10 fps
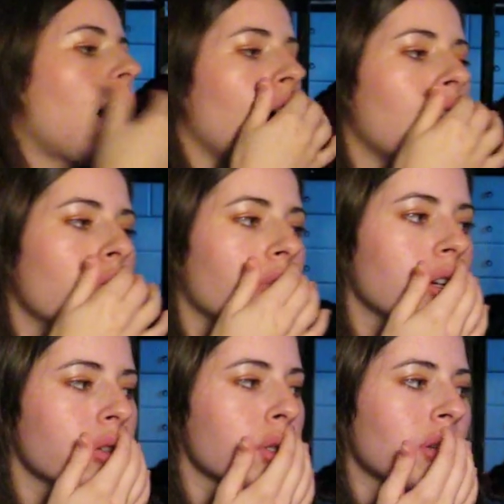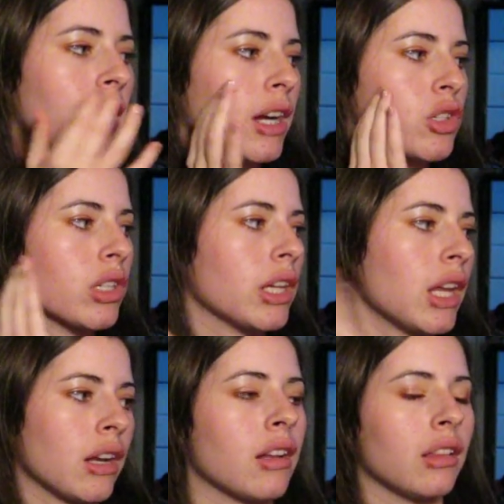Um, those were actually
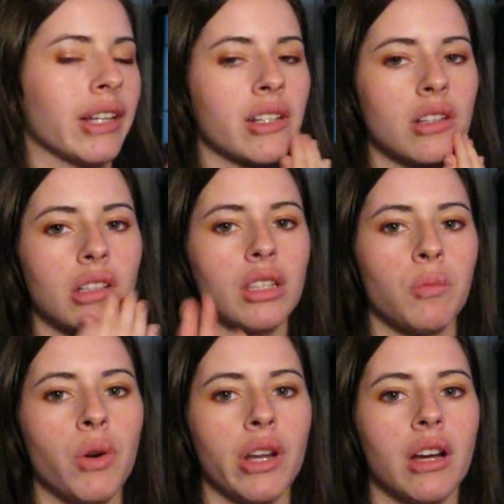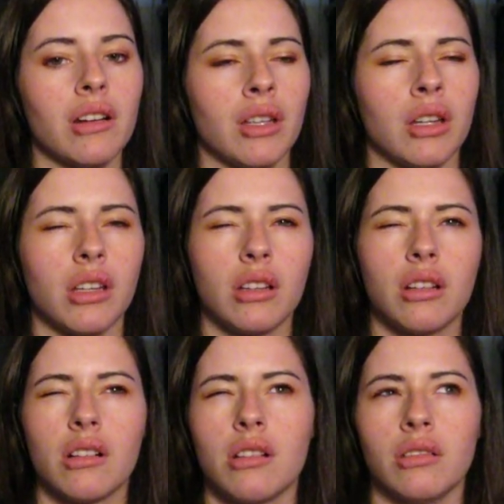in a collection that they put out in a,
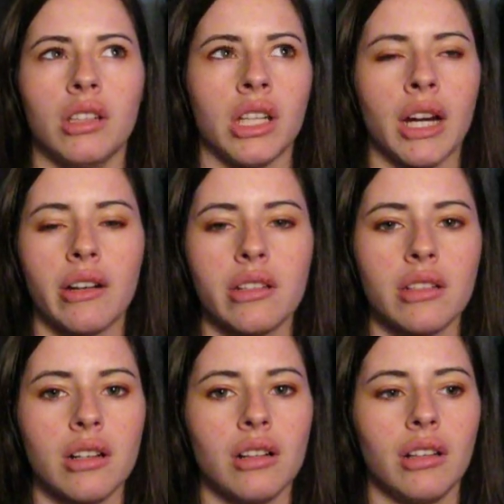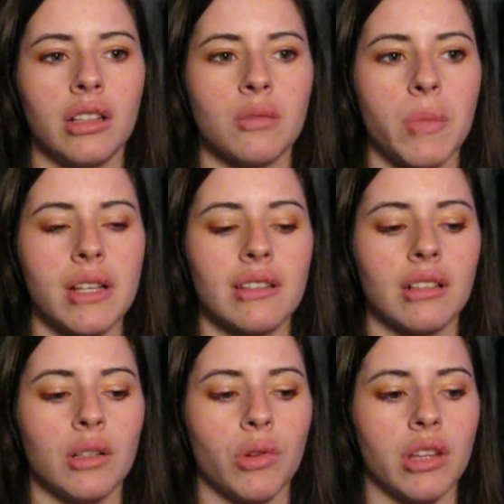called the Carousel. It's
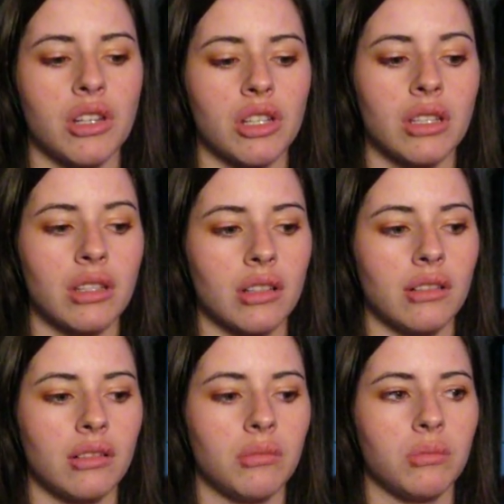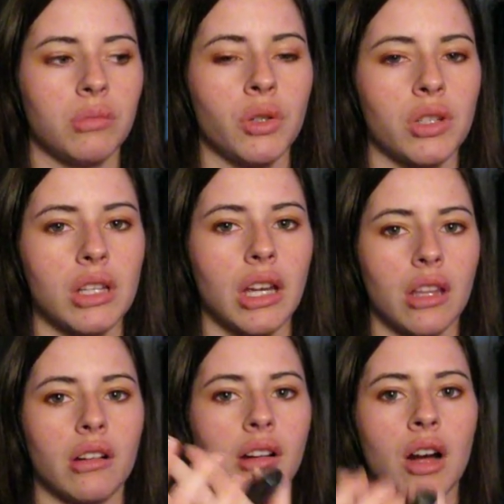basically where they just put
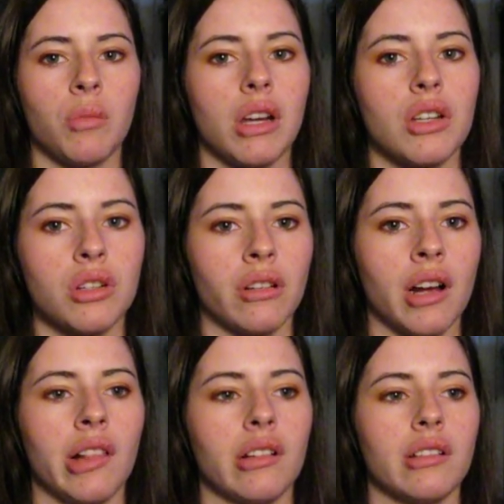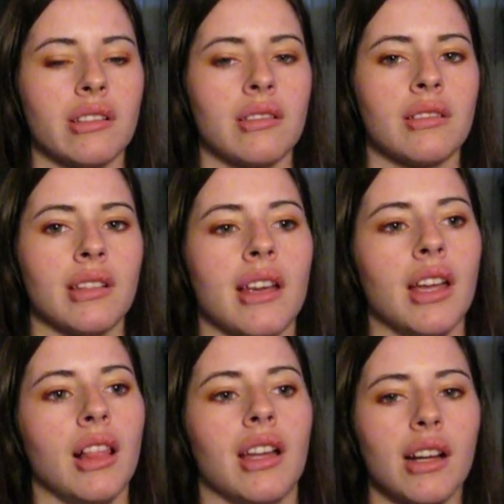together a combination of colors and
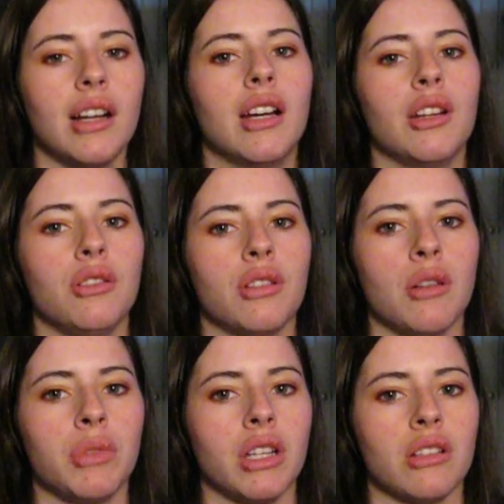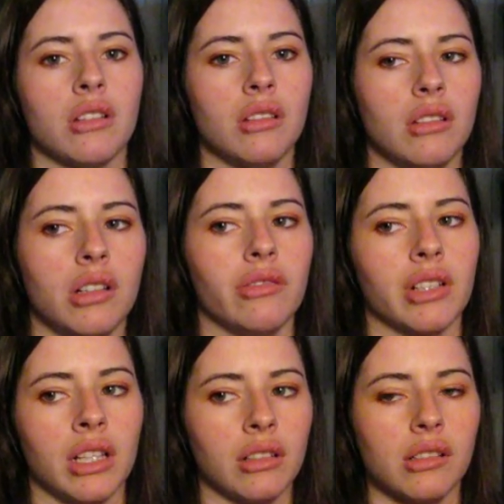say, la-da, new combination of
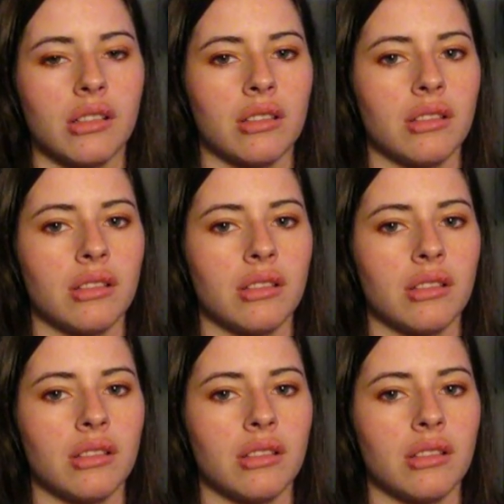colors.